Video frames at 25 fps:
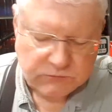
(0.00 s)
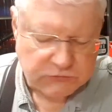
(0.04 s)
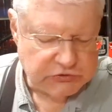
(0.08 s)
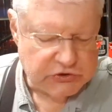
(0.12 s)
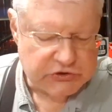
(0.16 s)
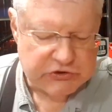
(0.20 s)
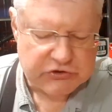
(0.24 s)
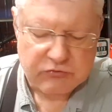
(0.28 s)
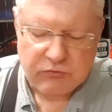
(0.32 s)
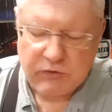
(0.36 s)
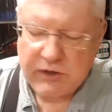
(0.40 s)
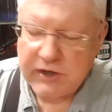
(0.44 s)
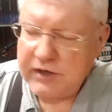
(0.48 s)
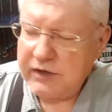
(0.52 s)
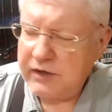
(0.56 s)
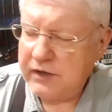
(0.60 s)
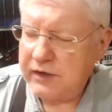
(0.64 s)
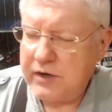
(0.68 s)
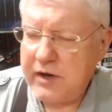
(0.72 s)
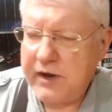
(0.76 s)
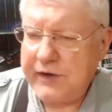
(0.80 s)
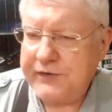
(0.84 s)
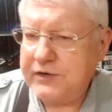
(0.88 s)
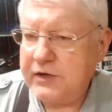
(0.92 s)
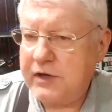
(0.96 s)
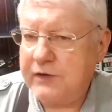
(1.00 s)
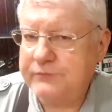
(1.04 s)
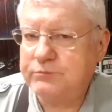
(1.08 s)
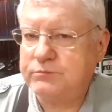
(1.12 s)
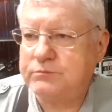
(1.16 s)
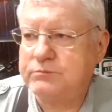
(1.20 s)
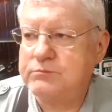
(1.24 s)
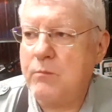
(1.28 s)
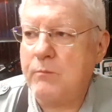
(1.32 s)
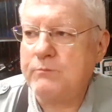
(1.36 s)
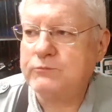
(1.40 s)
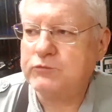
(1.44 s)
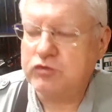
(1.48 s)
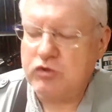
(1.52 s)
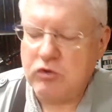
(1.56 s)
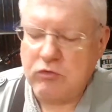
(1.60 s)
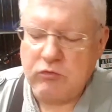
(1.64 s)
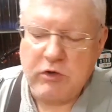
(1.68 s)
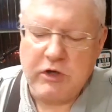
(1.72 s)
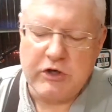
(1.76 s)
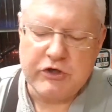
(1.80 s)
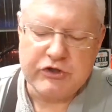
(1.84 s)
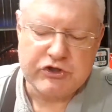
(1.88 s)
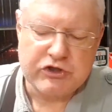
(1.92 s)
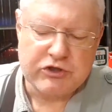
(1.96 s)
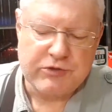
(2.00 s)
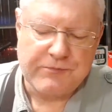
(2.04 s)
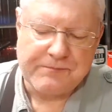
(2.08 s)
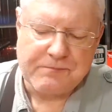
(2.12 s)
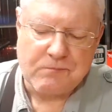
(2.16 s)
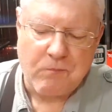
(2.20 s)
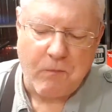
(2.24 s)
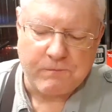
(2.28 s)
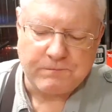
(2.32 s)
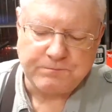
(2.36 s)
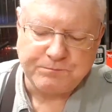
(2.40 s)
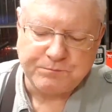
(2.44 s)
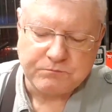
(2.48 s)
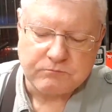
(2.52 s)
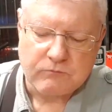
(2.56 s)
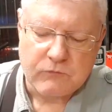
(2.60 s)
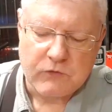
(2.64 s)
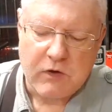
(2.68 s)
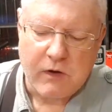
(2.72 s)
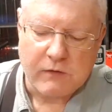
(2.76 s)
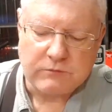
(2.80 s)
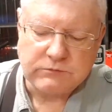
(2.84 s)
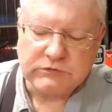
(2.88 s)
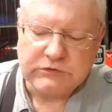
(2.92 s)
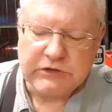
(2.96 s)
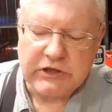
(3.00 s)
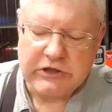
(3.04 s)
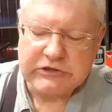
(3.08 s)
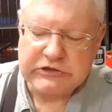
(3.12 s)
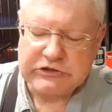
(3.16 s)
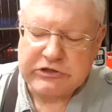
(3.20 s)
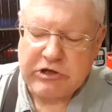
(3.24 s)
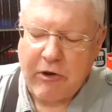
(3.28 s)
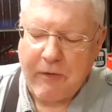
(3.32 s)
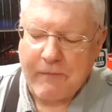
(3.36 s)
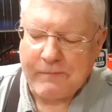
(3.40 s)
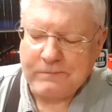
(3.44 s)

Just the right enough crunch. It's